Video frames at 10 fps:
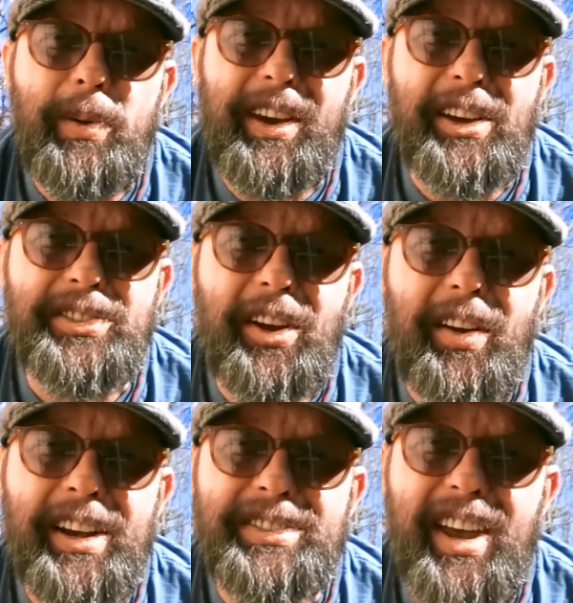because there
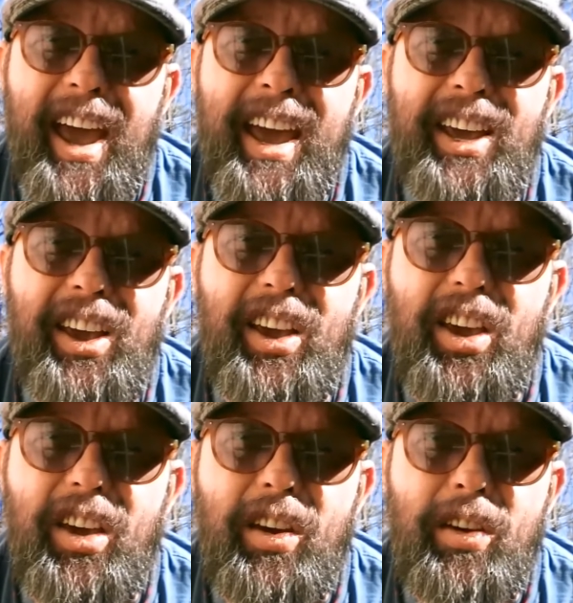is a
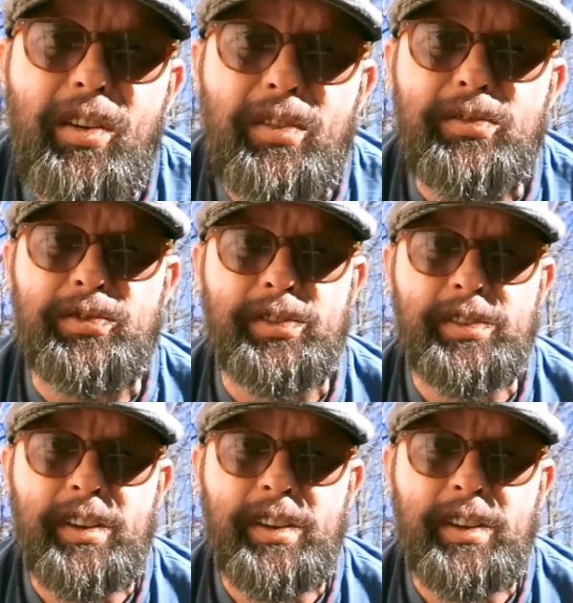huge